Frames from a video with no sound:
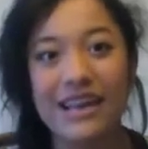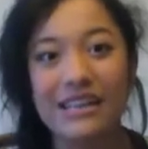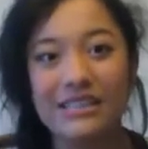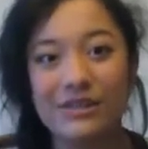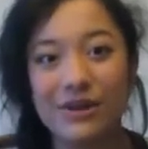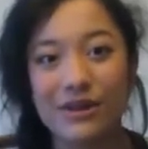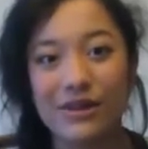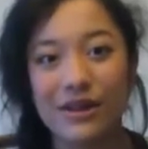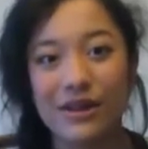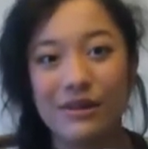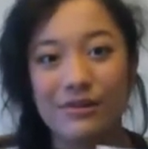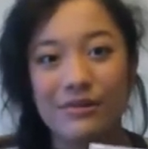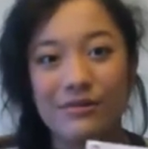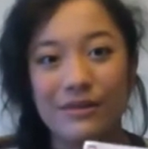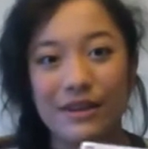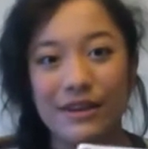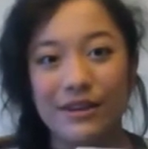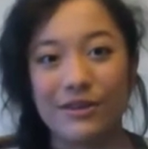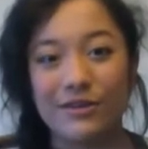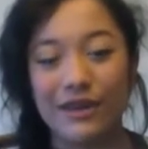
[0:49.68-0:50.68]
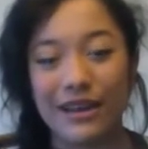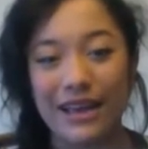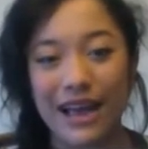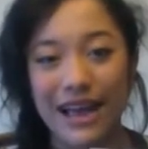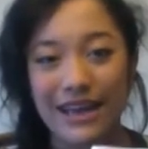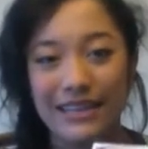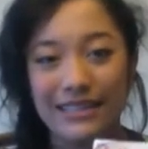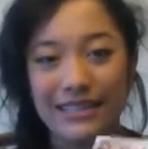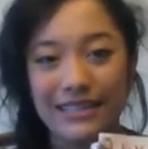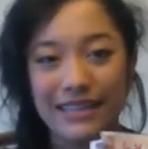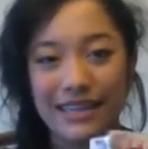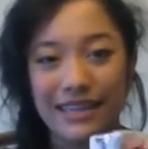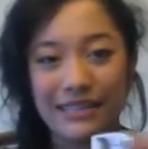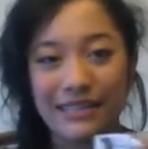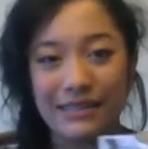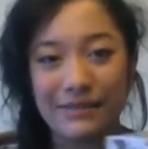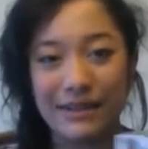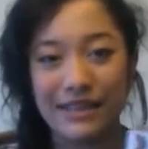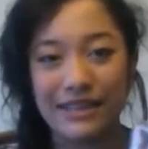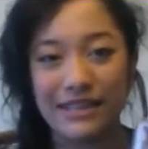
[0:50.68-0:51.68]
so I thought it would be a great idea
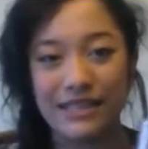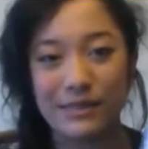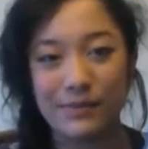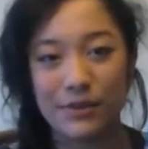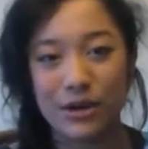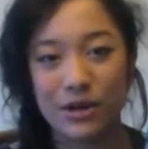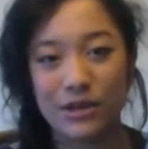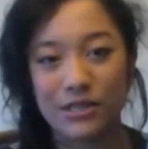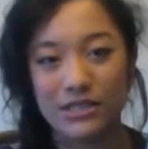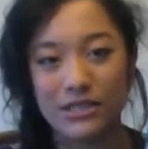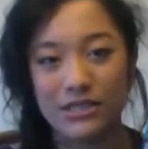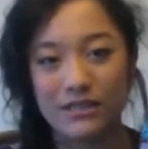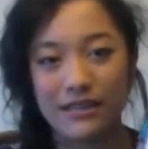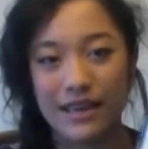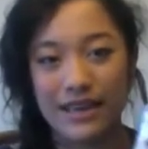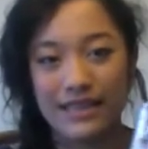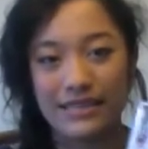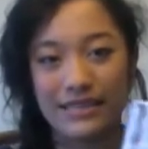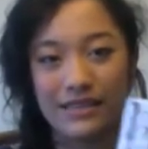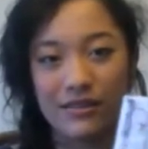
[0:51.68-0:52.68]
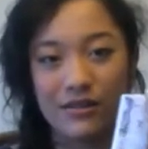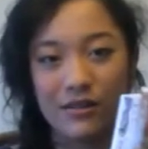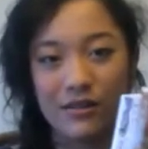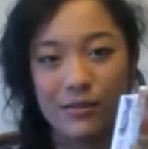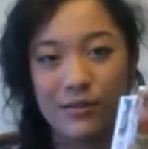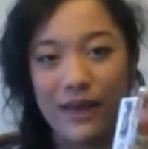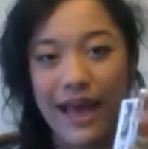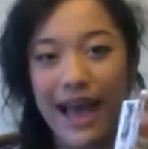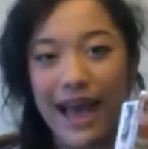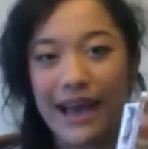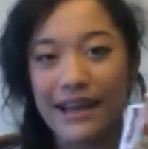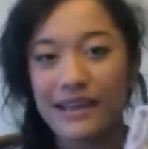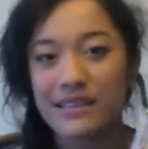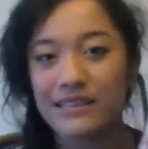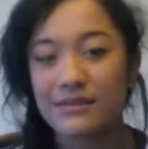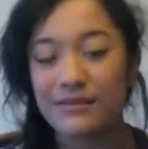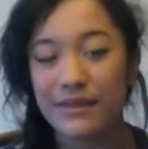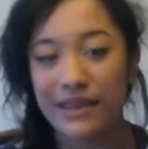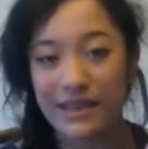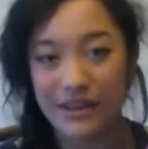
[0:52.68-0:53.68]
to make these personalized little
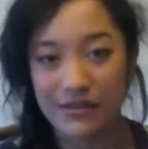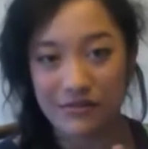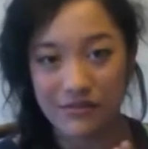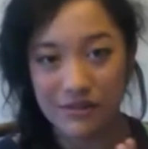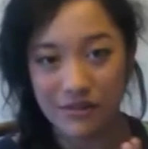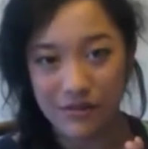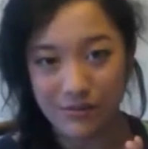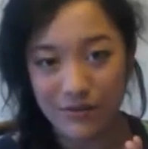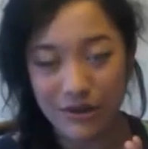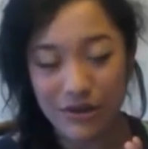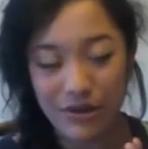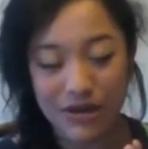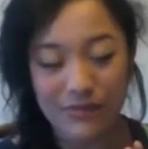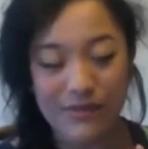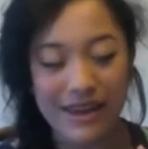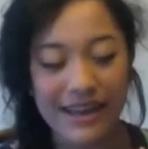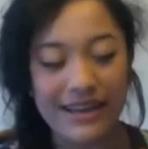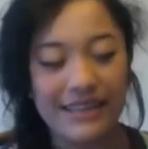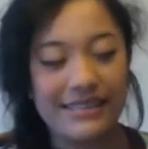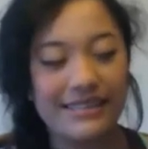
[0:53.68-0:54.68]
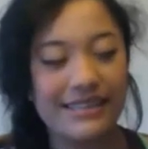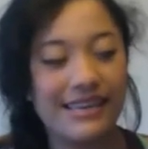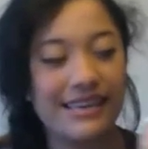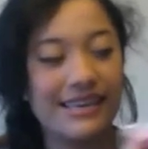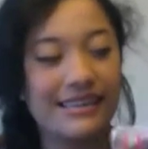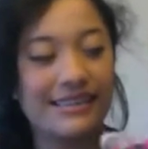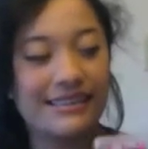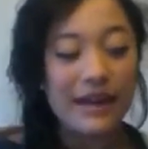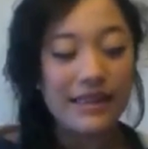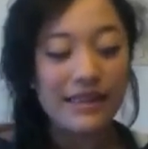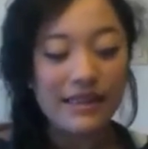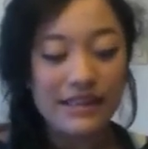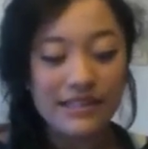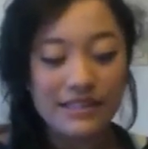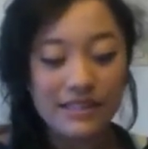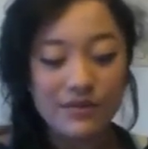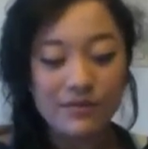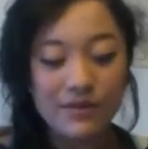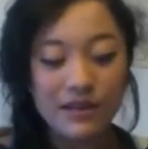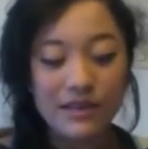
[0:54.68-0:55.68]
bags made out of little beauty magazines. I think
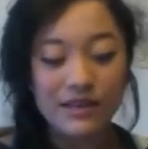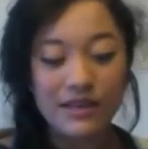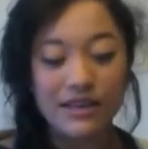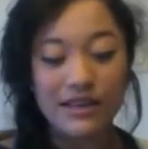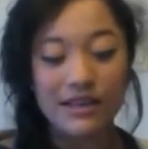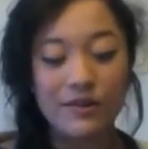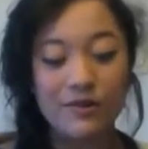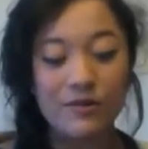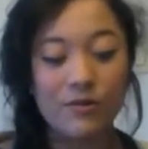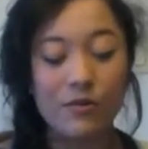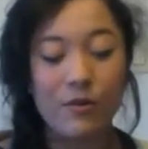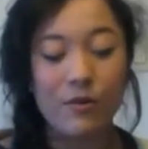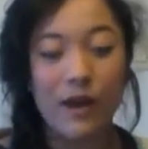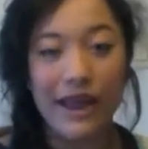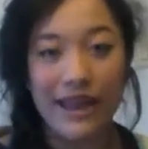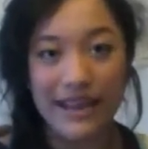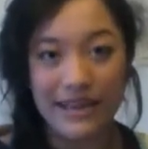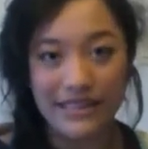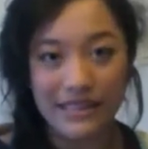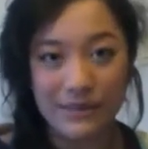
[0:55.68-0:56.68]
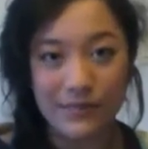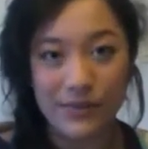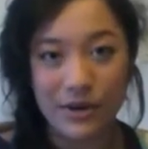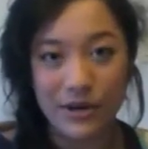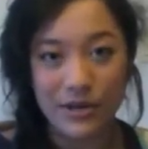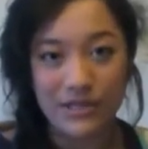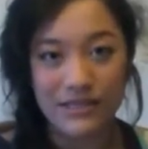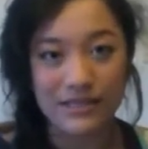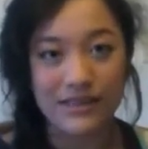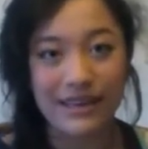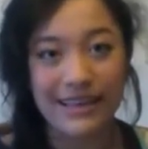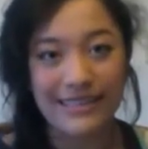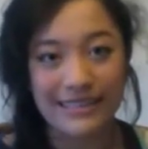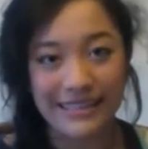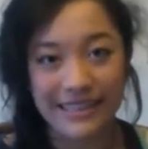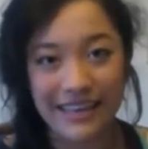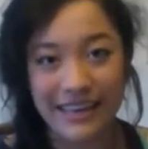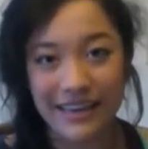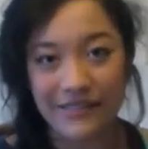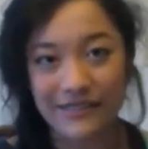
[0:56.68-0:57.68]
it's a really cute way to personalize a
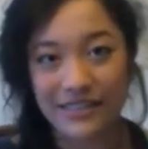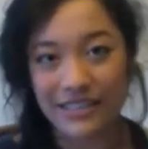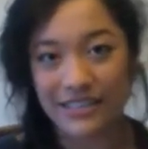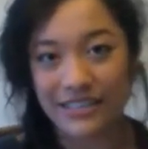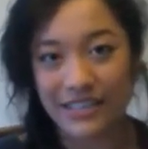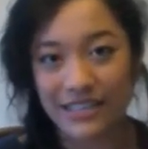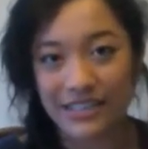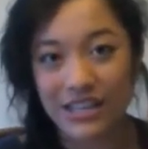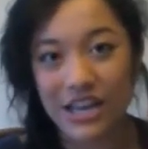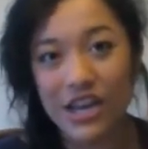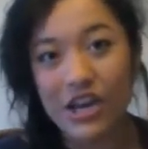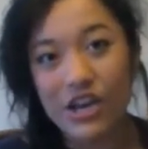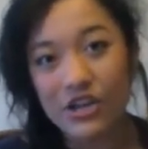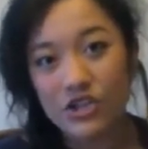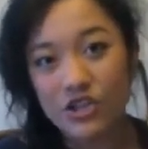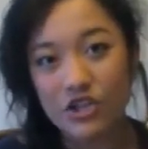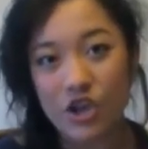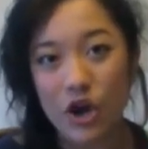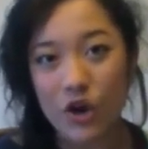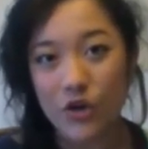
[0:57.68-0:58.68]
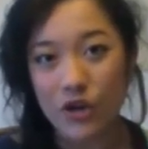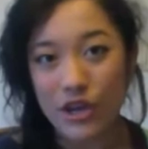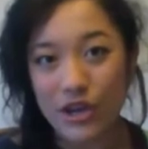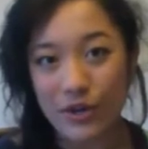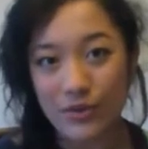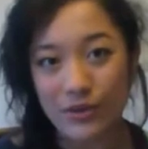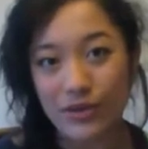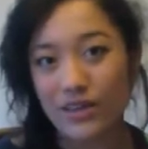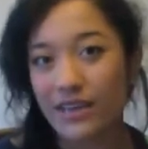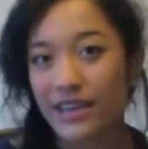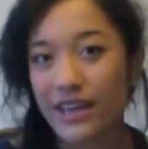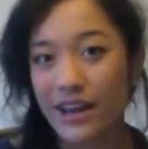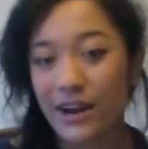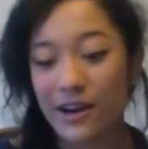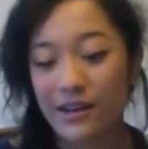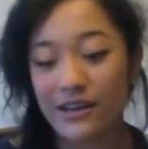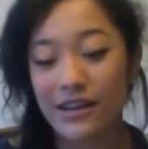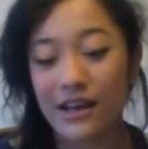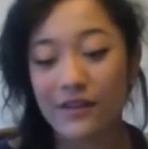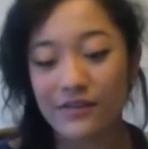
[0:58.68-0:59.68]
gift and just show that you really
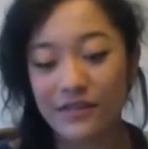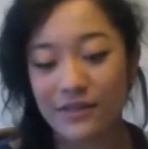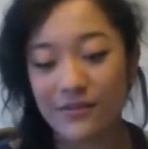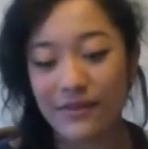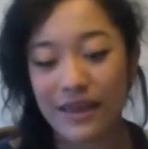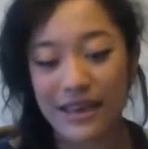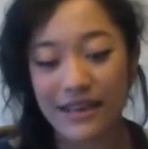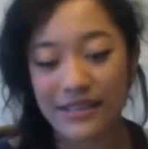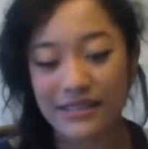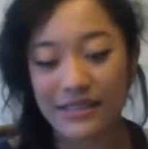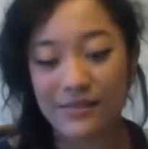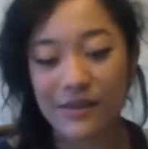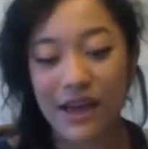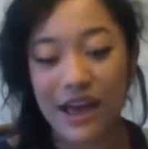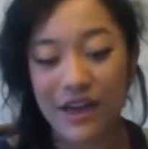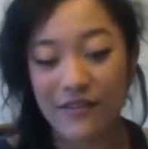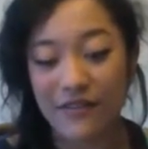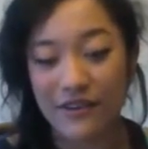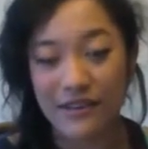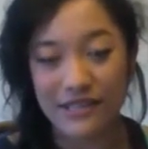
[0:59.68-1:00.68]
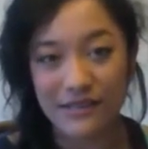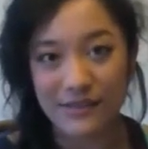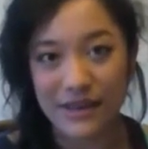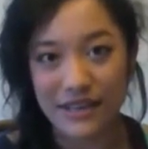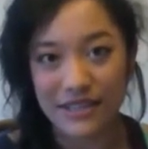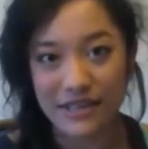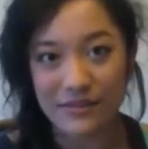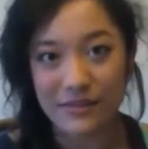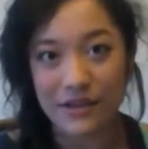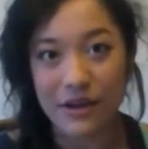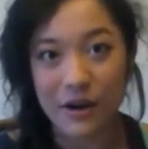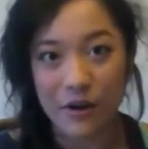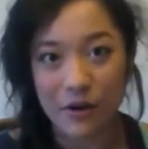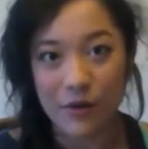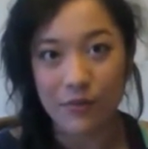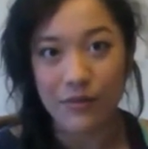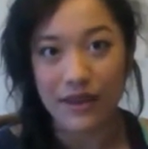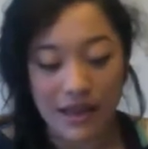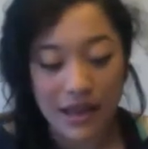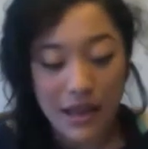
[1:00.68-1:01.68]
cared enough to make some effort to make something
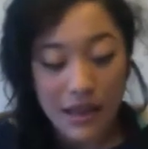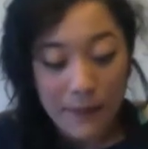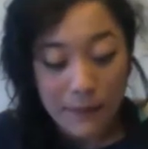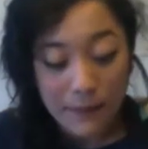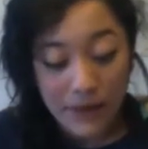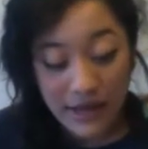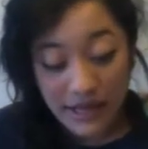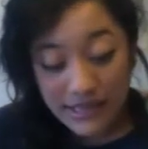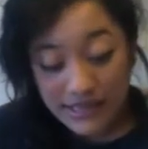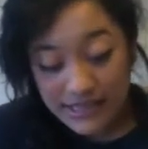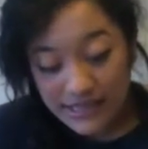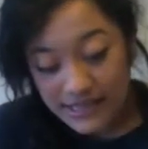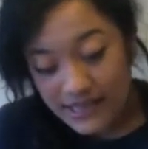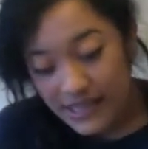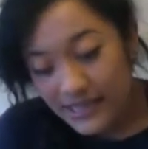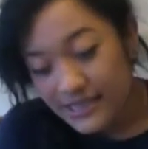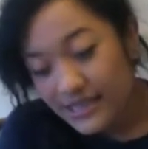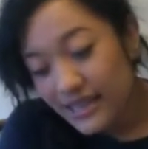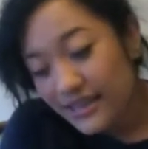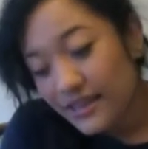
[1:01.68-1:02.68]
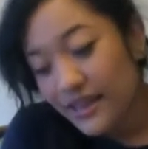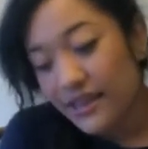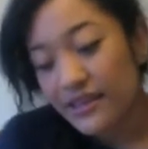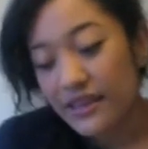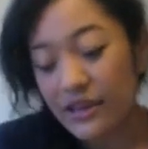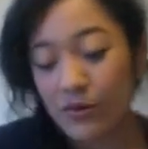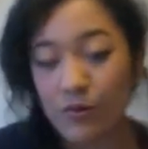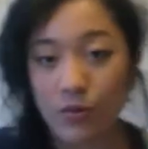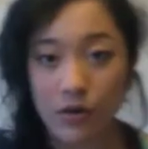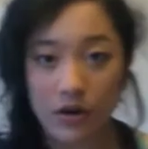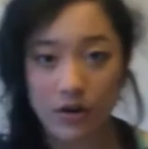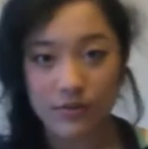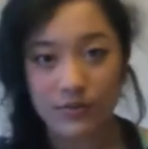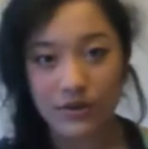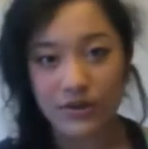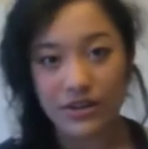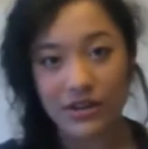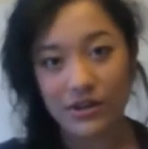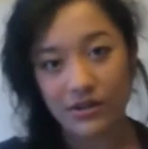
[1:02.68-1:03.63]
homemade. But since I said that they were beauty